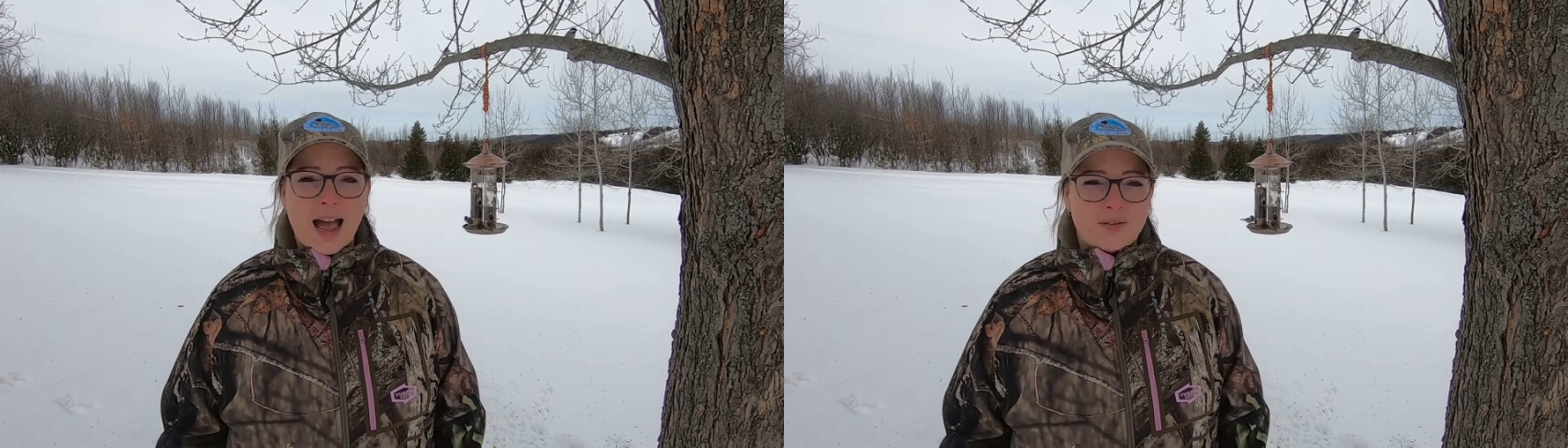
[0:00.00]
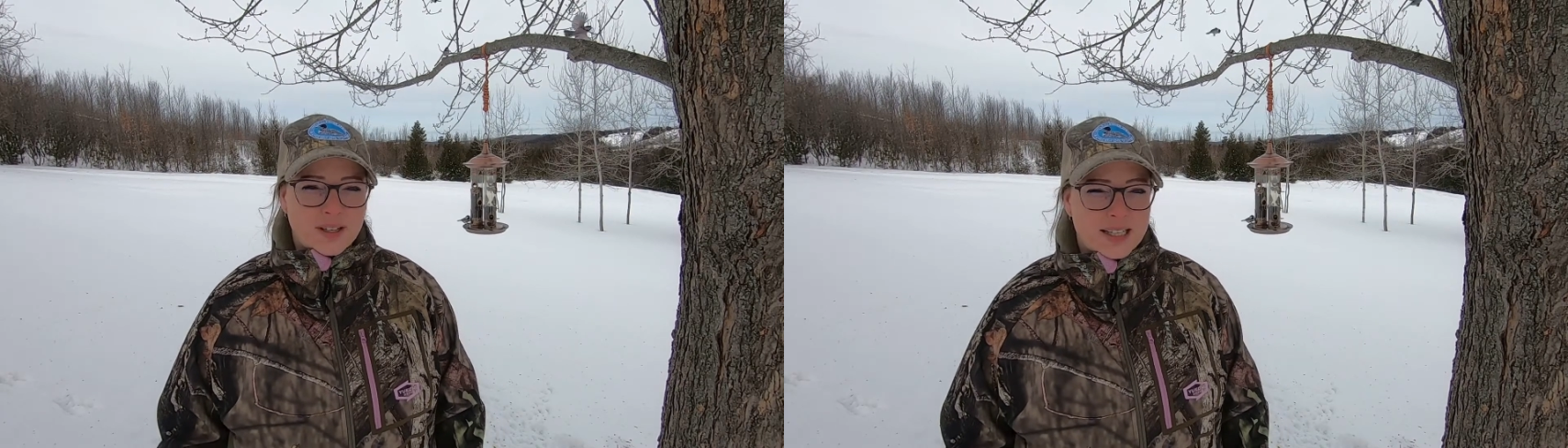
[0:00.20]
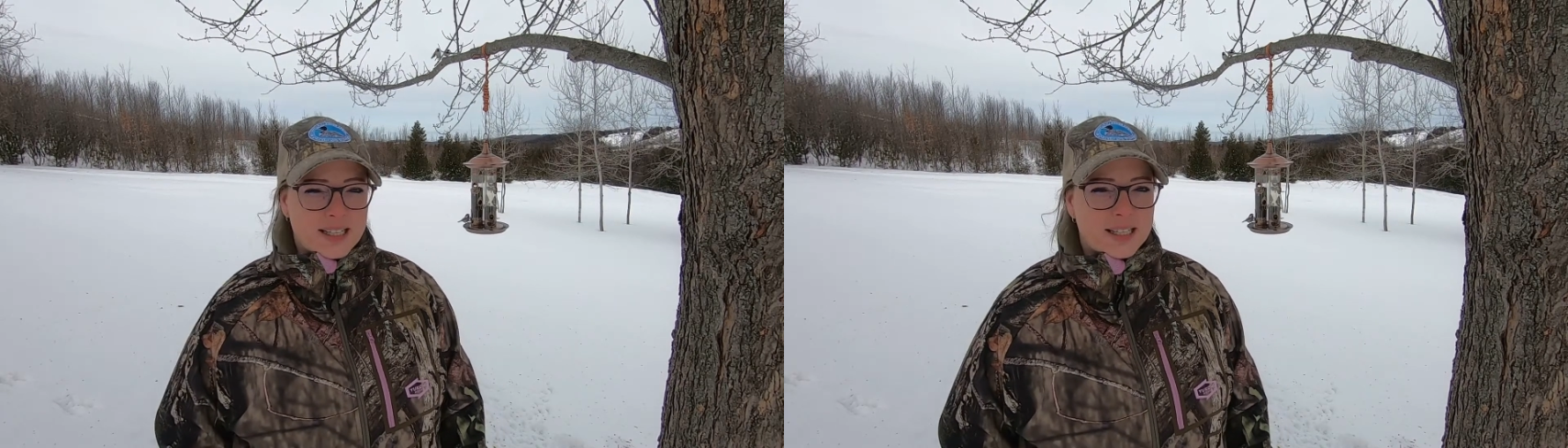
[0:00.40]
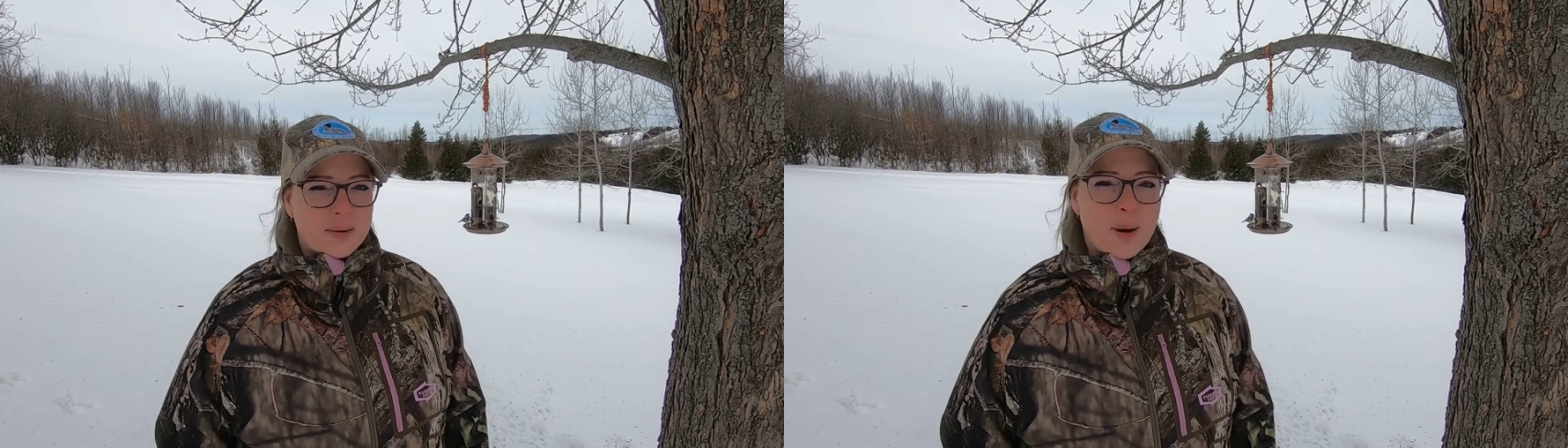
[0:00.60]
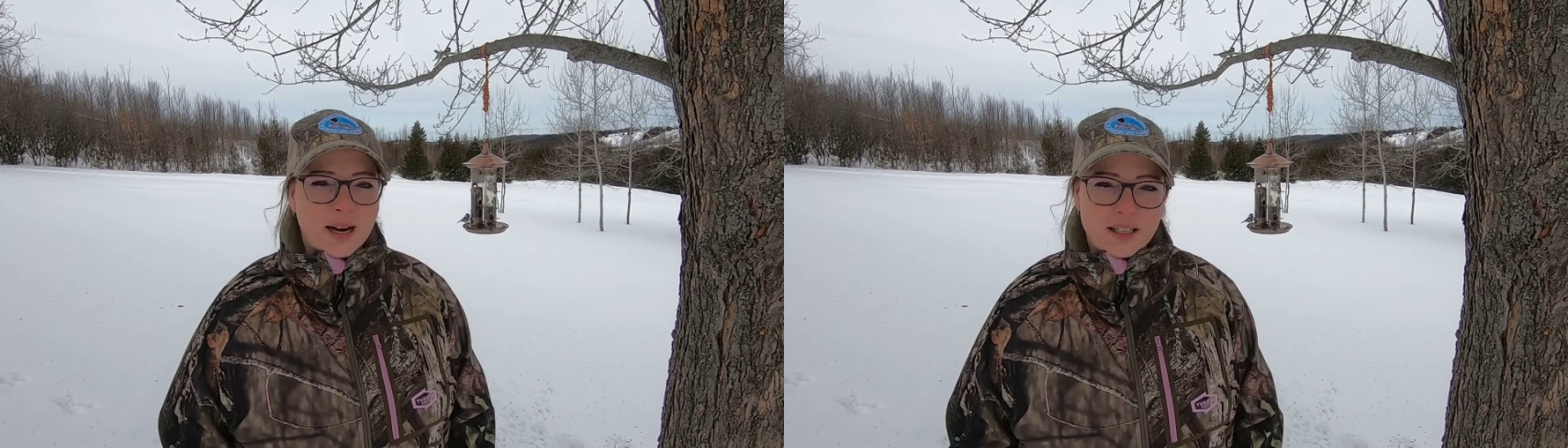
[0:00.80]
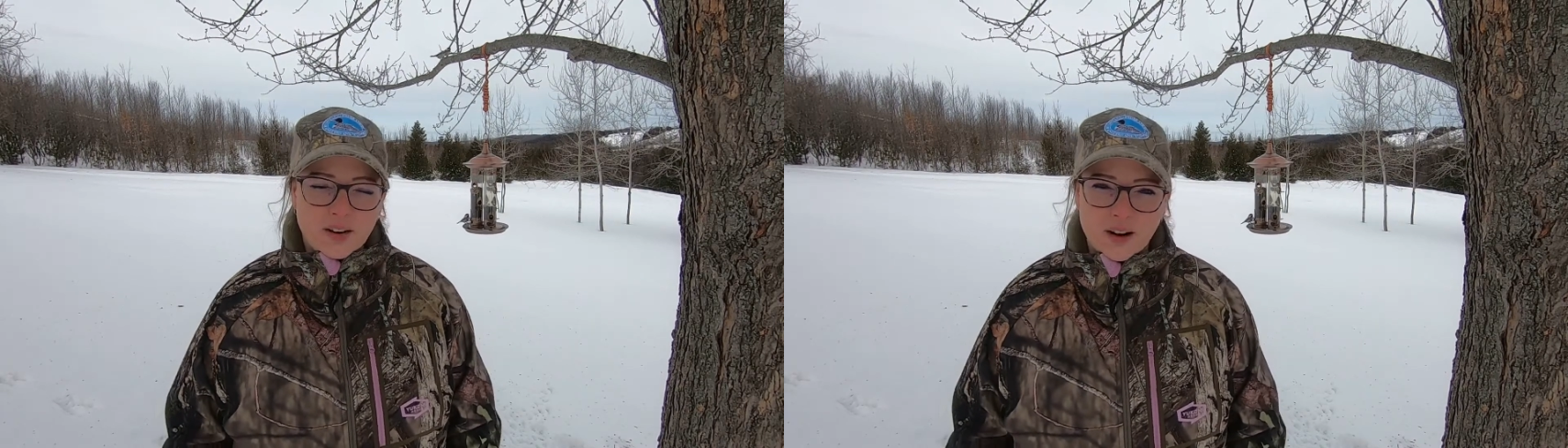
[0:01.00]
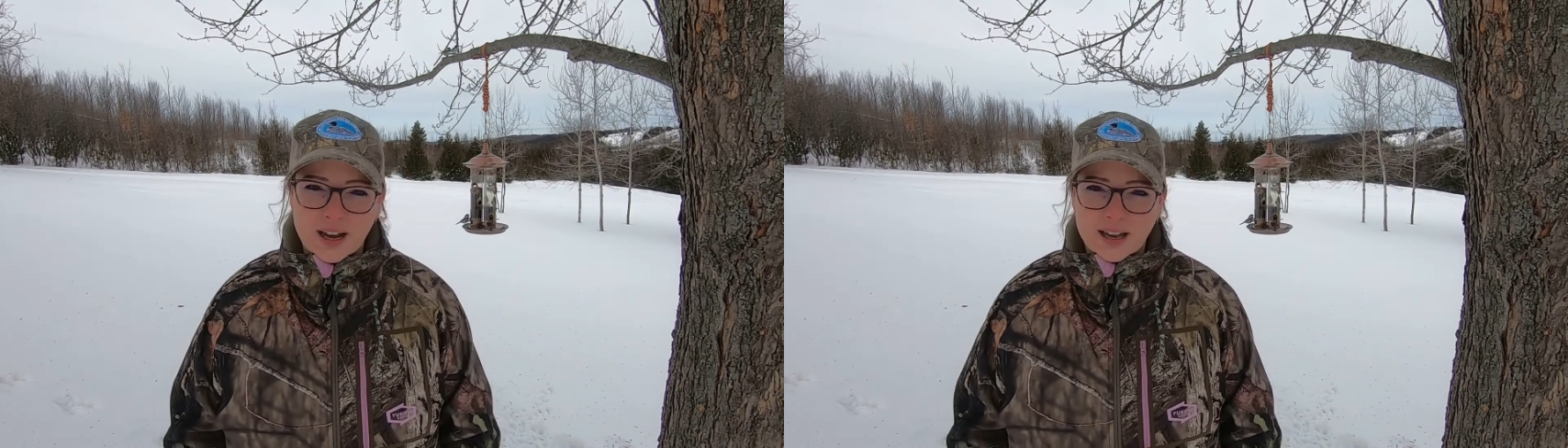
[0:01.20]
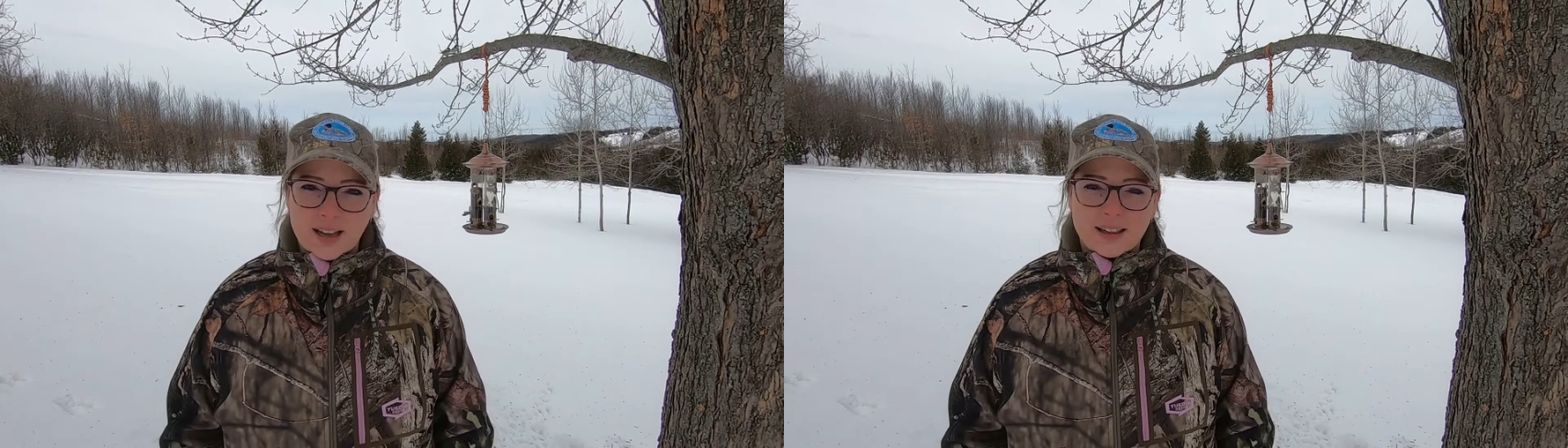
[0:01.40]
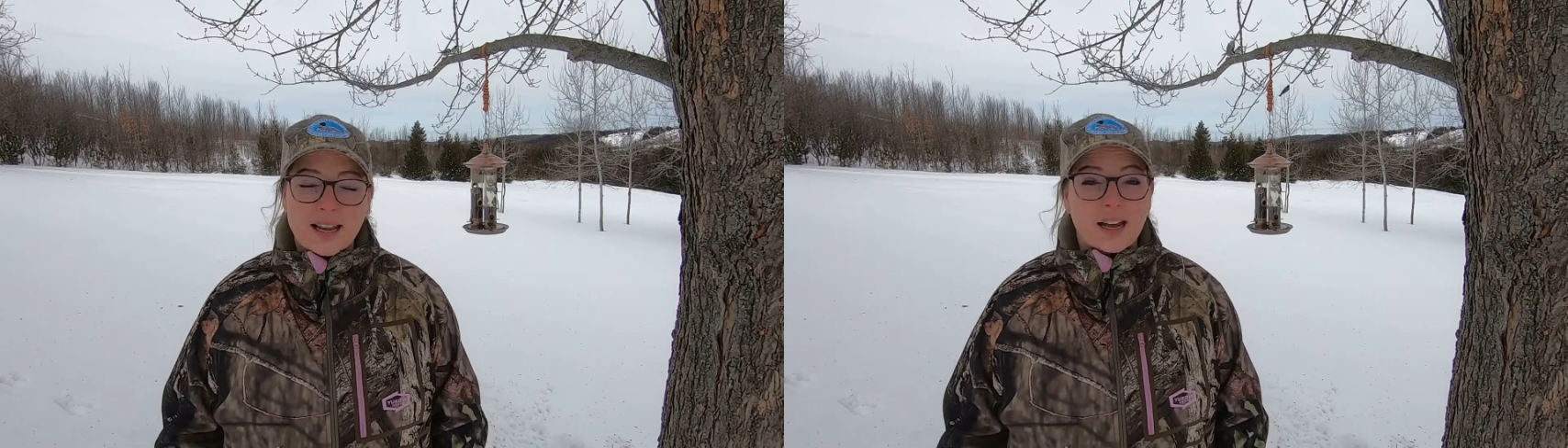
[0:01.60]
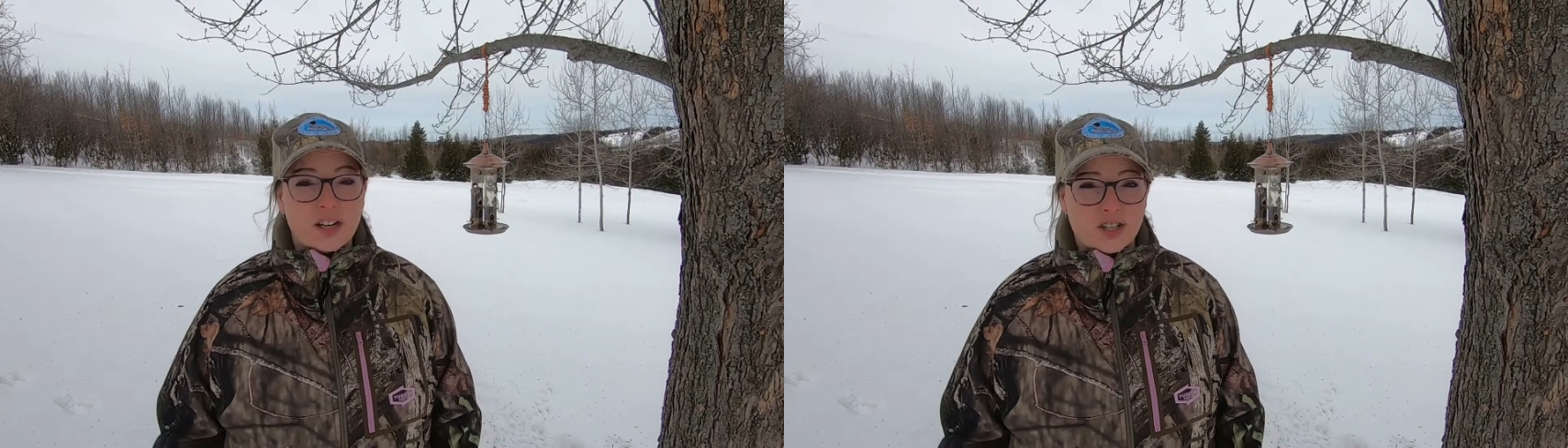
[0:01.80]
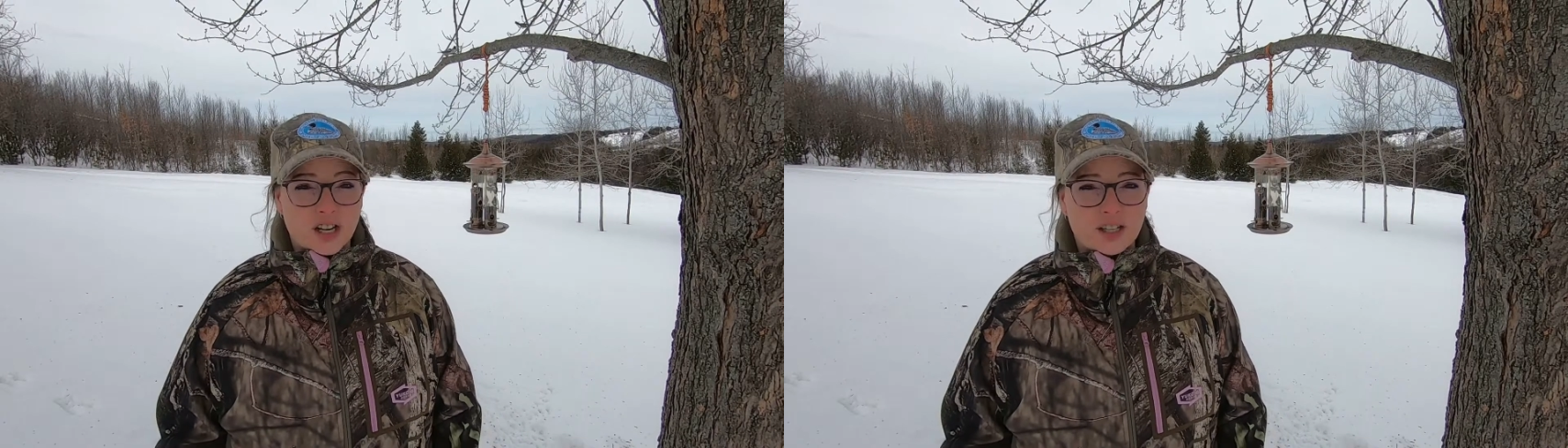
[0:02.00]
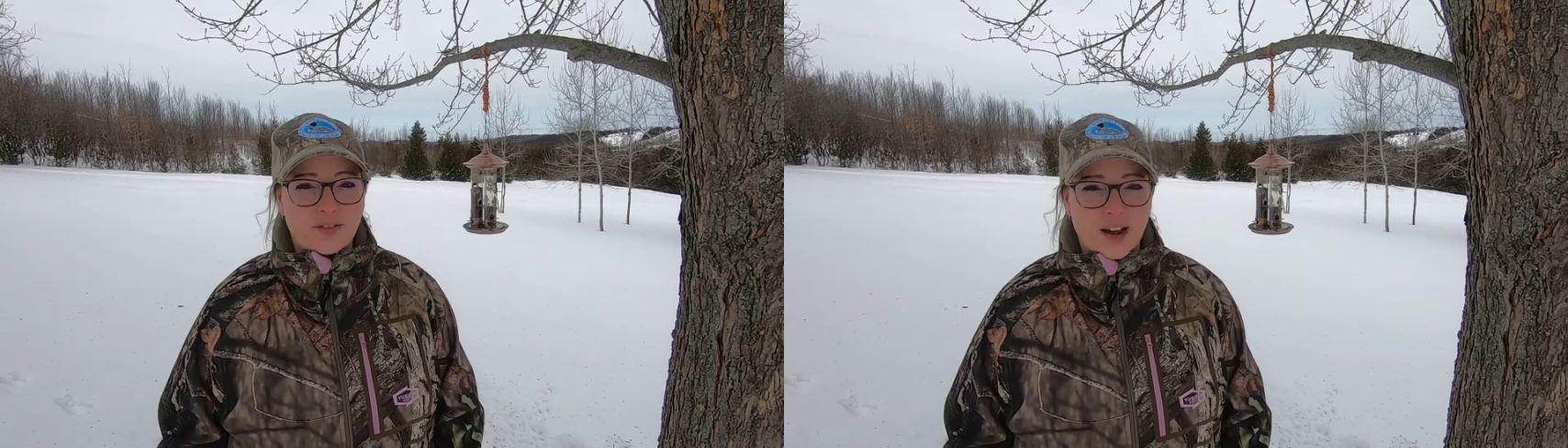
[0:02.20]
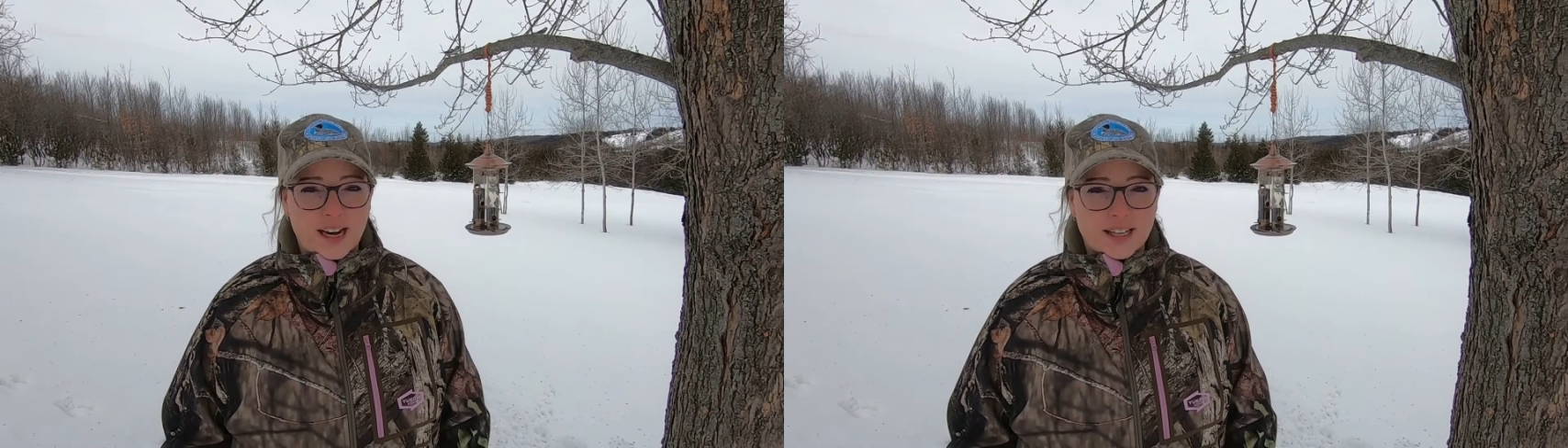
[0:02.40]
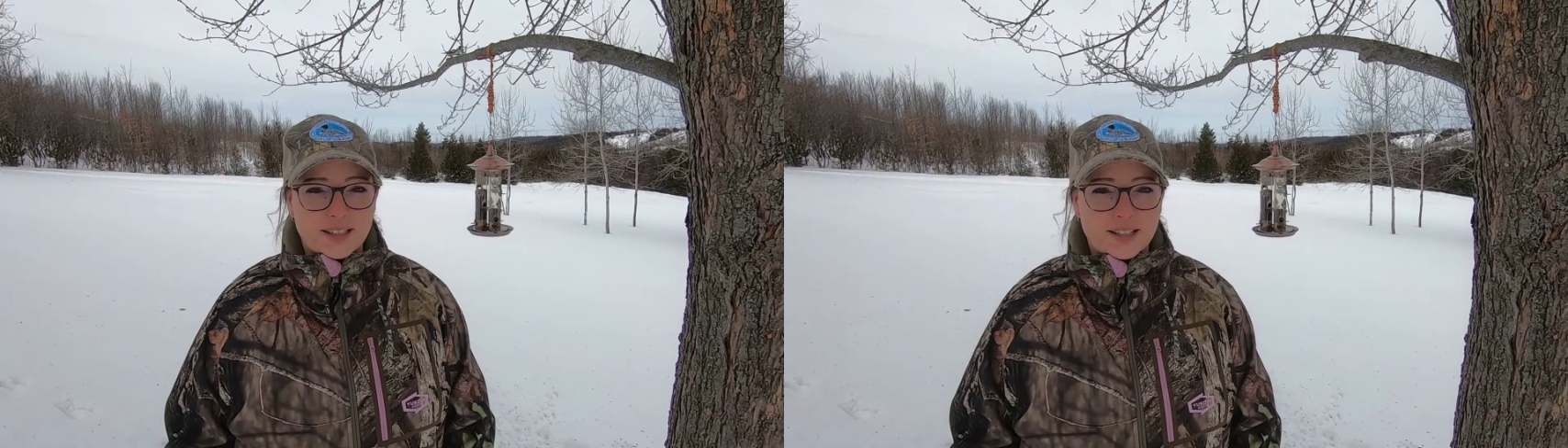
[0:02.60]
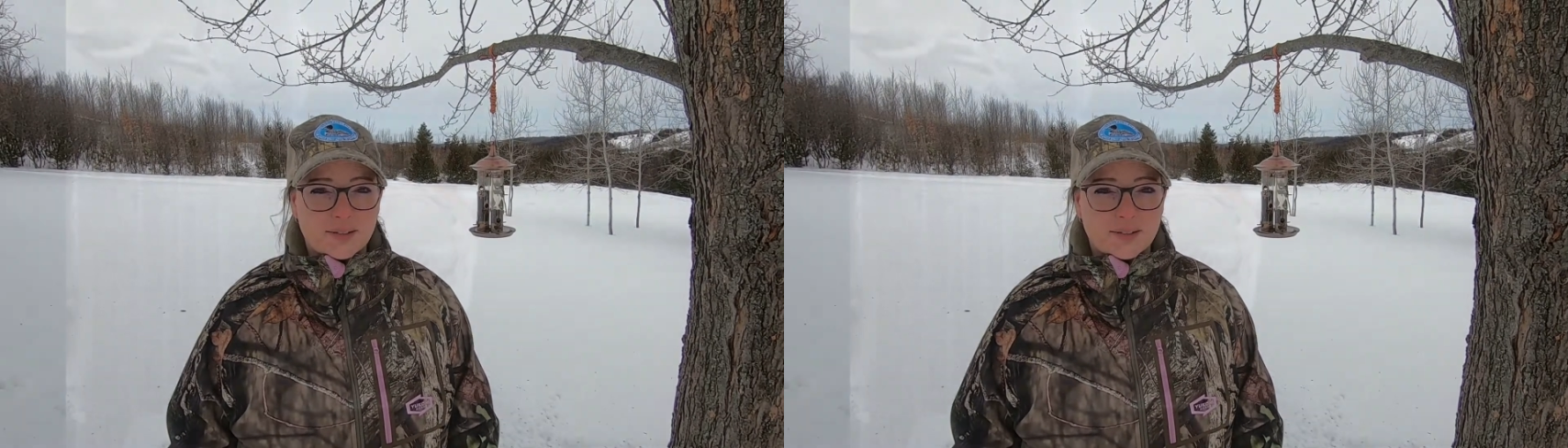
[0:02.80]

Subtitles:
of diseases and bacteria like conjunctivitis.